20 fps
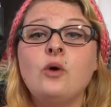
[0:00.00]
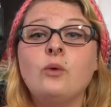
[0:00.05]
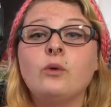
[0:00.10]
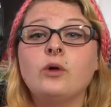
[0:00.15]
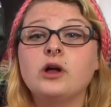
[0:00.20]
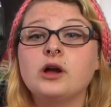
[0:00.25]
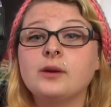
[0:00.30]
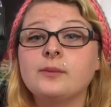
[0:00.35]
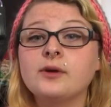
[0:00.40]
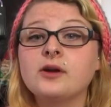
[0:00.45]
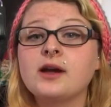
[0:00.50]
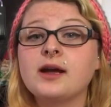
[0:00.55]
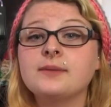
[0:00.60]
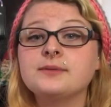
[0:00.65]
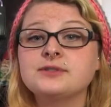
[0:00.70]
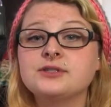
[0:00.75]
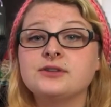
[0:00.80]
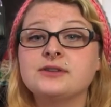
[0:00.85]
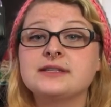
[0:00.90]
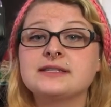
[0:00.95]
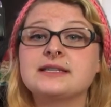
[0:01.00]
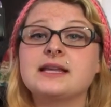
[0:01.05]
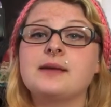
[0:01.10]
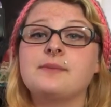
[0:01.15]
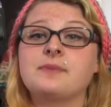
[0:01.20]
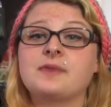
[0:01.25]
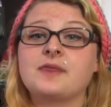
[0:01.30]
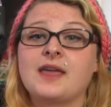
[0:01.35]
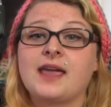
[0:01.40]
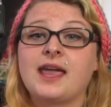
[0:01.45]
Well, hermit crabs do the
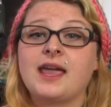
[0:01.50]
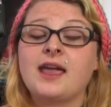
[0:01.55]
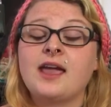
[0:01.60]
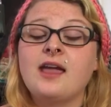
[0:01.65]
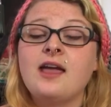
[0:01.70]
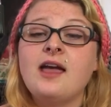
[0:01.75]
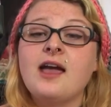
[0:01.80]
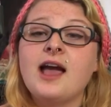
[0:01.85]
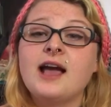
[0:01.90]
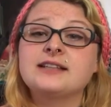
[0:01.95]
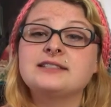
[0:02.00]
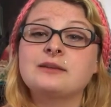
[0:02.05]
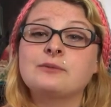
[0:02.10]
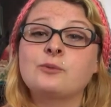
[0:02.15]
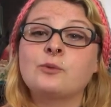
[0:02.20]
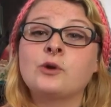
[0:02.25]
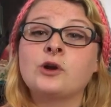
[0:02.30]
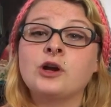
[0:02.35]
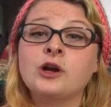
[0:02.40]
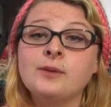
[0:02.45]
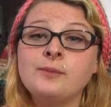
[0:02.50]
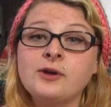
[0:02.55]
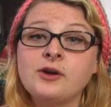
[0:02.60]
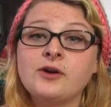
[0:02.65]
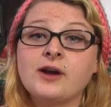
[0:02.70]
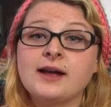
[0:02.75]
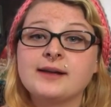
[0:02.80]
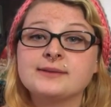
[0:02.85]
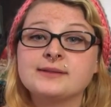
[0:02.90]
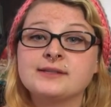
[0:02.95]
same thing, except when hermit
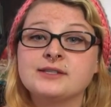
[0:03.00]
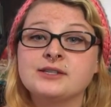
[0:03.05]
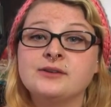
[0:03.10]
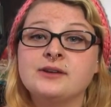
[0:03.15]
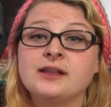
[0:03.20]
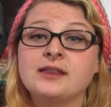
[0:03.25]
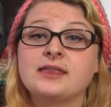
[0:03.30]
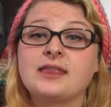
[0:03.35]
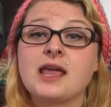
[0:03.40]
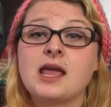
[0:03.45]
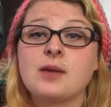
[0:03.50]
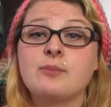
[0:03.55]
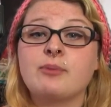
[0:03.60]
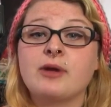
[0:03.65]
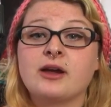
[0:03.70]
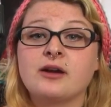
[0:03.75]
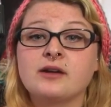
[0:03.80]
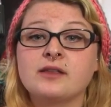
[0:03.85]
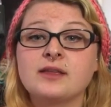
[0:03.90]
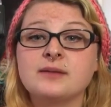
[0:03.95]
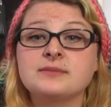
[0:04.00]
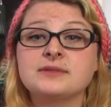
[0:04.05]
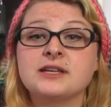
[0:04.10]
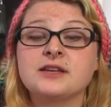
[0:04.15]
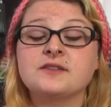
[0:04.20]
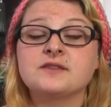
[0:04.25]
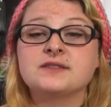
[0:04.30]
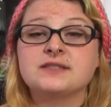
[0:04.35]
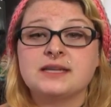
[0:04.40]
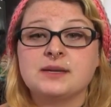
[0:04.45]
crabs do it, they bury
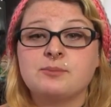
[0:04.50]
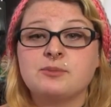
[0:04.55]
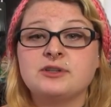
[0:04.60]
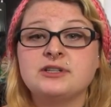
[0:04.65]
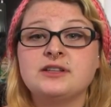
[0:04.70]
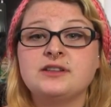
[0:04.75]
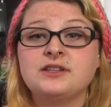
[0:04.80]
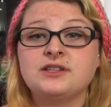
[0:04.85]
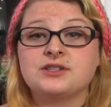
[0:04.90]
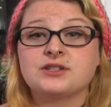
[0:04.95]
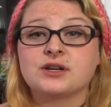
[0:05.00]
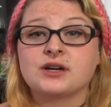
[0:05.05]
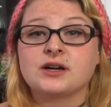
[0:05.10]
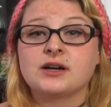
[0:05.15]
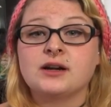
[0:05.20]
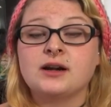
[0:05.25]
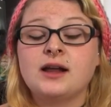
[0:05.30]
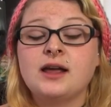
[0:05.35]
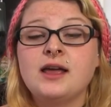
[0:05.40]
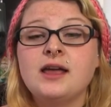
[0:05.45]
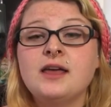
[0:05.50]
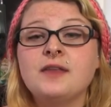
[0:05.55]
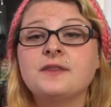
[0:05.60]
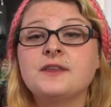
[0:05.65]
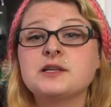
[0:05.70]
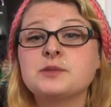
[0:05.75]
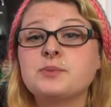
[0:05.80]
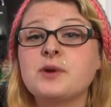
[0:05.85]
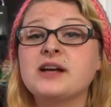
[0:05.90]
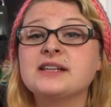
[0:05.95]
themselves deep into the dirt.
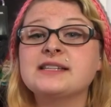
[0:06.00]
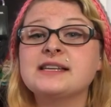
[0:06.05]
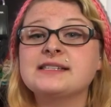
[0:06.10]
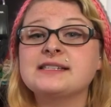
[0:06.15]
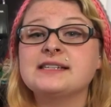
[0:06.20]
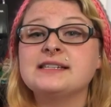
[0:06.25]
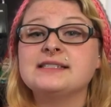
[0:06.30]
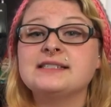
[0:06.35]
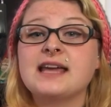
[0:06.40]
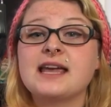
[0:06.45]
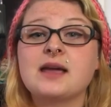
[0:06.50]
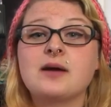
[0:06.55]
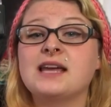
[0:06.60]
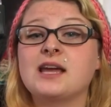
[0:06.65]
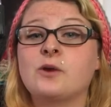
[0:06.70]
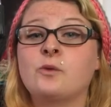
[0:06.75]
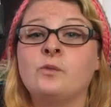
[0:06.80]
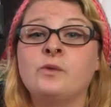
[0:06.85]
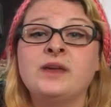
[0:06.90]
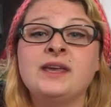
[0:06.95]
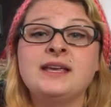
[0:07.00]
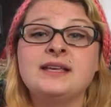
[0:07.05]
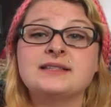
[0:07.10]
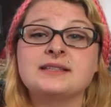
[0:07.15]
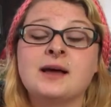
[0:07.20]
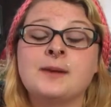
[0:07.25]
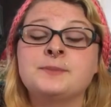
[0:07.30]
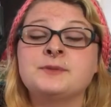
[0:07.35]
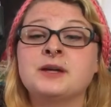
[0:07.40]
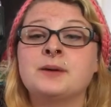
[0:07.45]
This process can take weeks
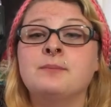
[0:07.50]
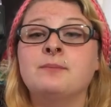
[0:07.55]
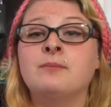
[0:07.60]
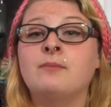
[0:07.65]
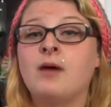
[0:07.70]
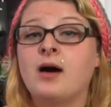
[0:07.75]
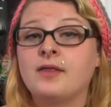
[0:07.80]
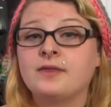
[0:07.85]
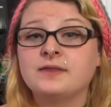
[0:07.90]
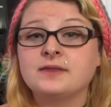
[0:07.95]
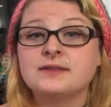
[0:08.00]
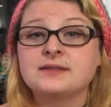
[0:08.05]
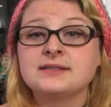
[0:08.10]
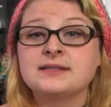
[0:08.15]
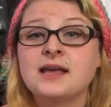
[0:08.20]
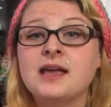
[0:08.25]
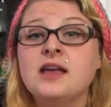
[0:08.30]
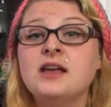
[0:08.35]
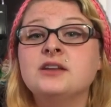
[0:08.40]
up to months.